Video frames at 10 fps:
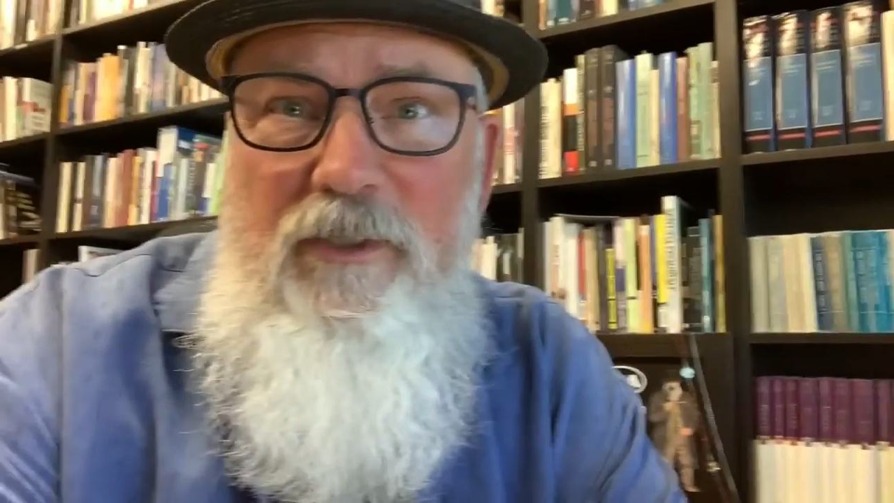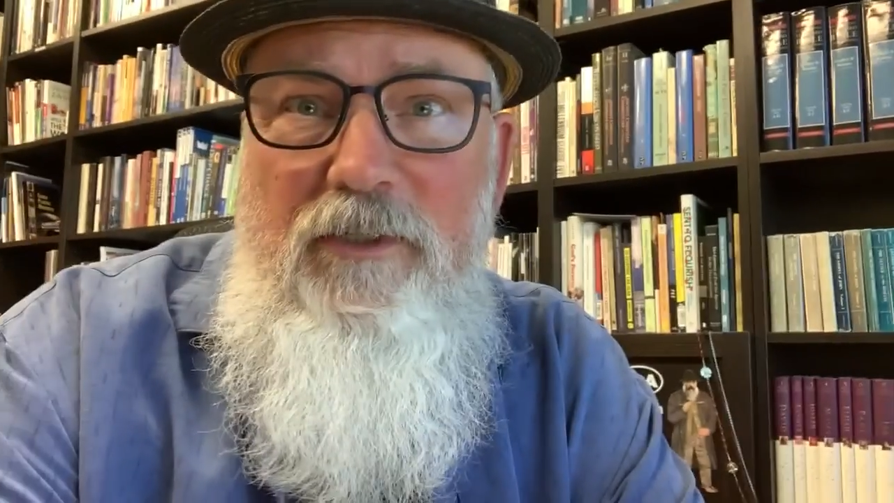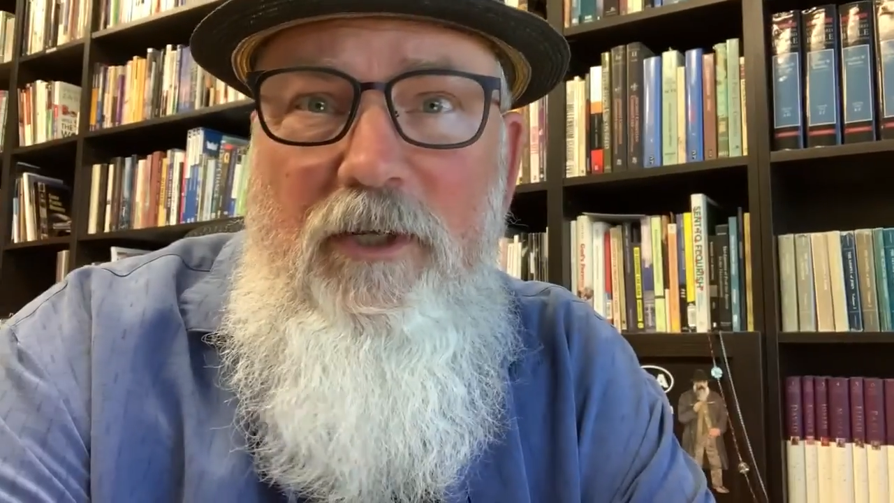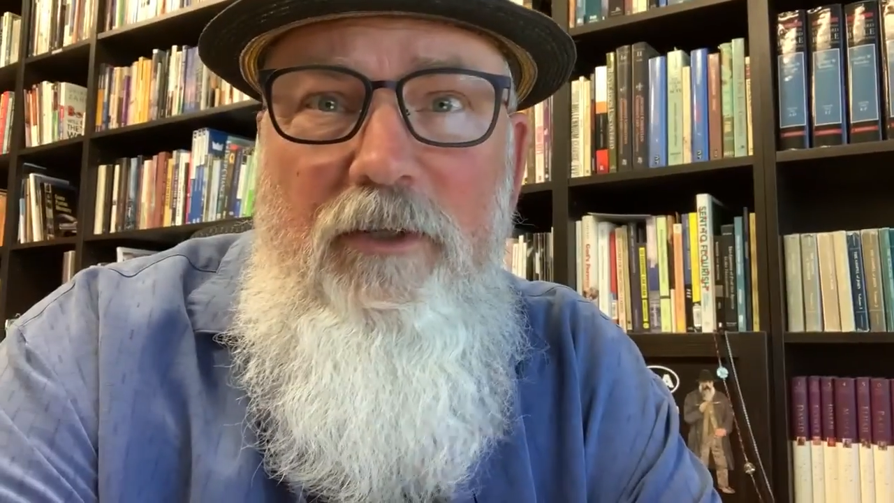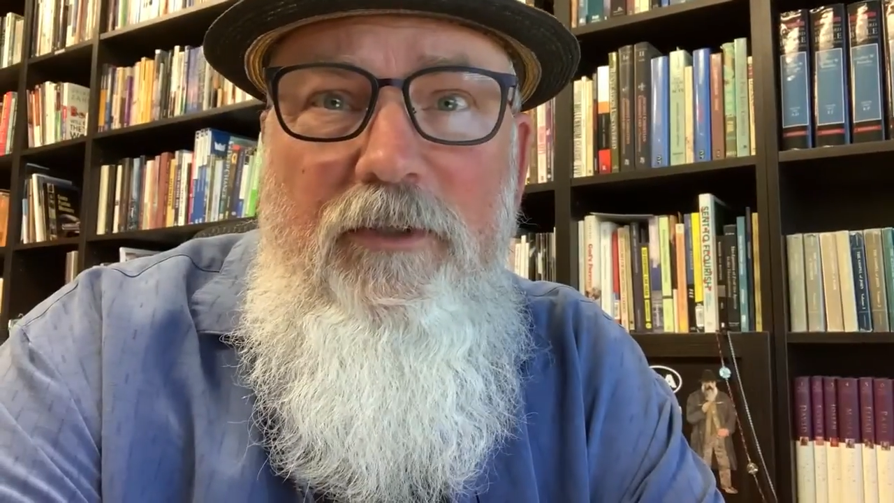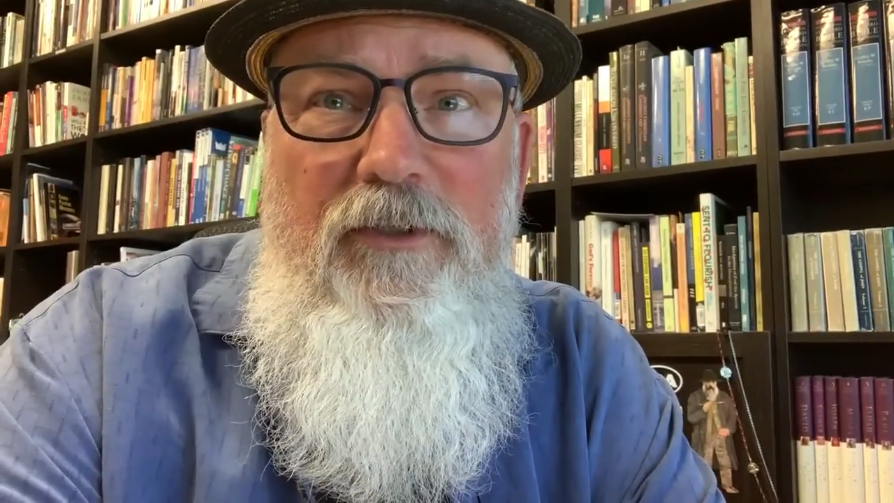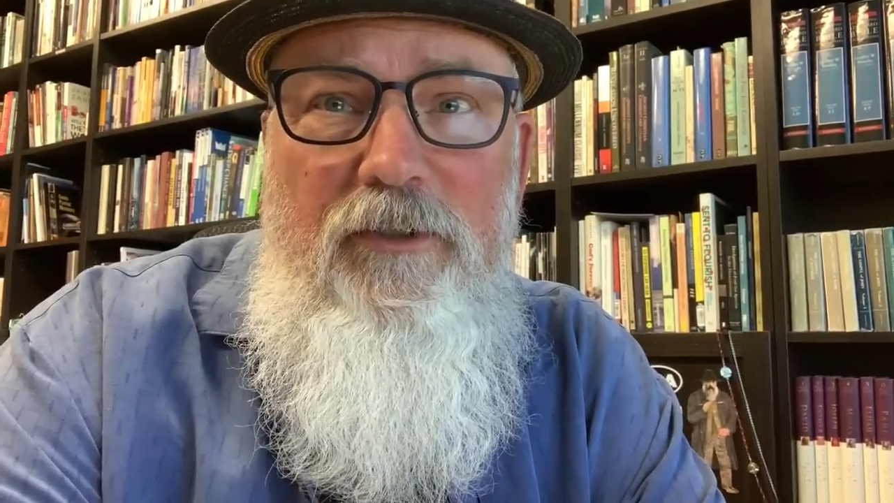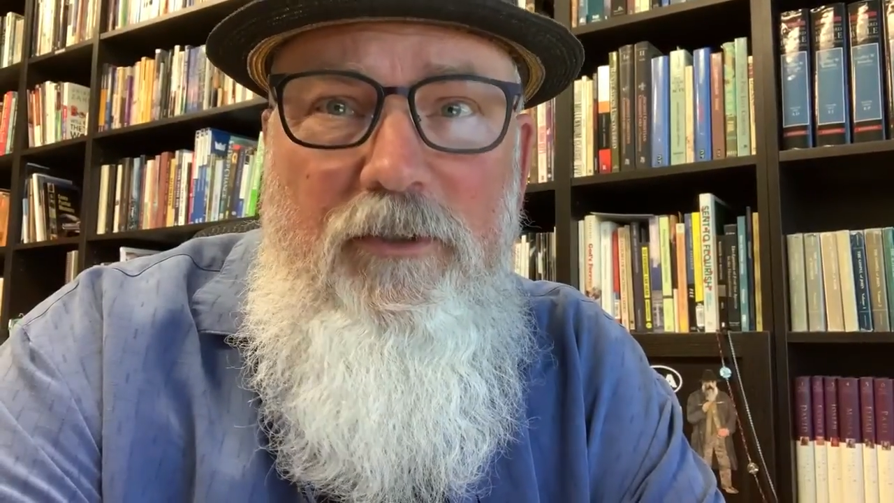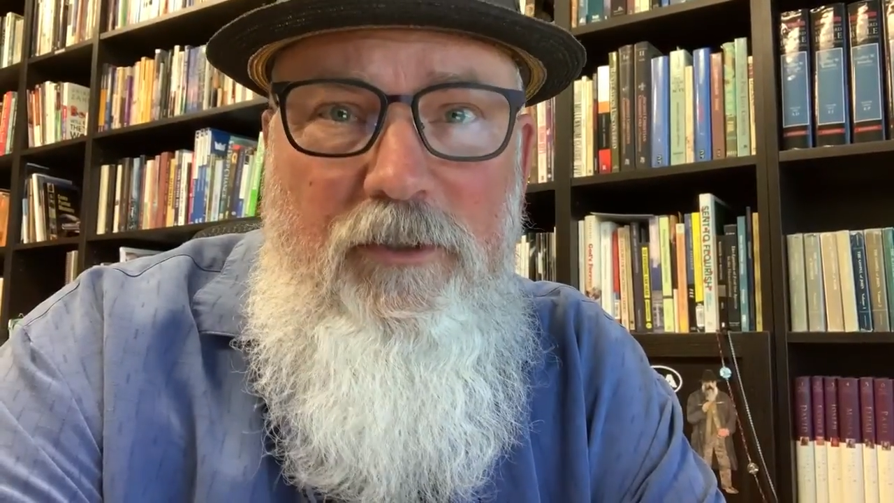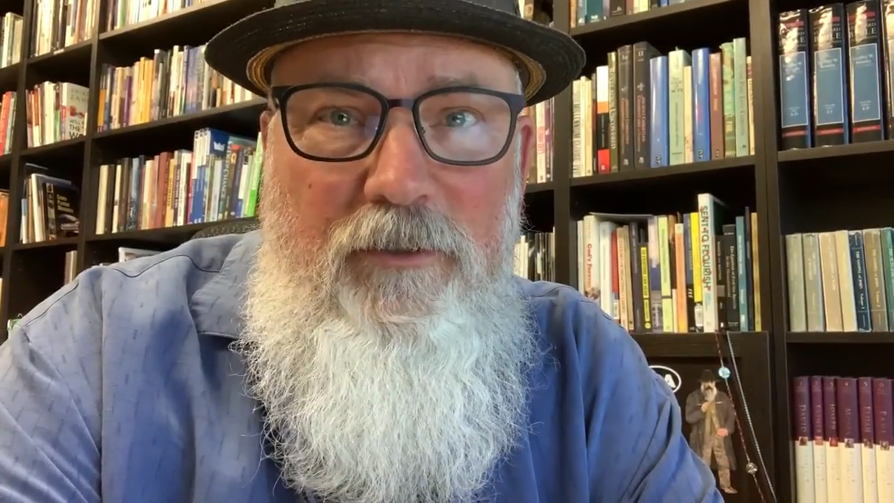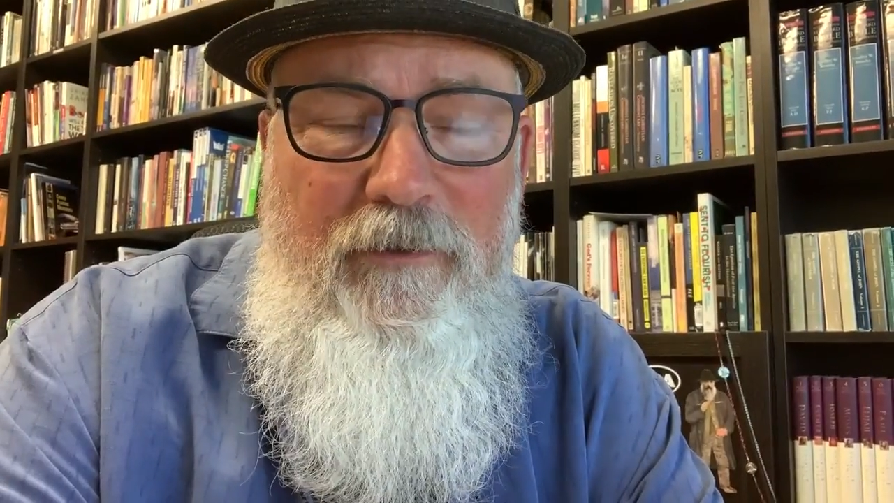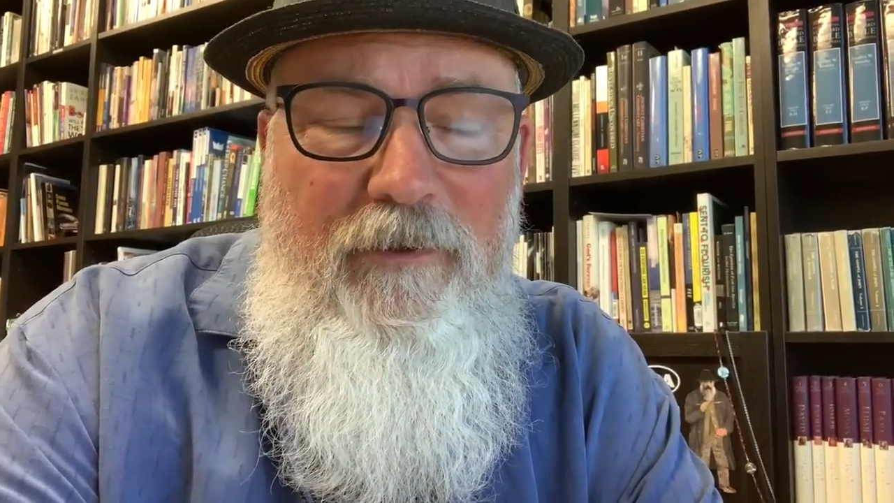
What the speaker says: that's called the church.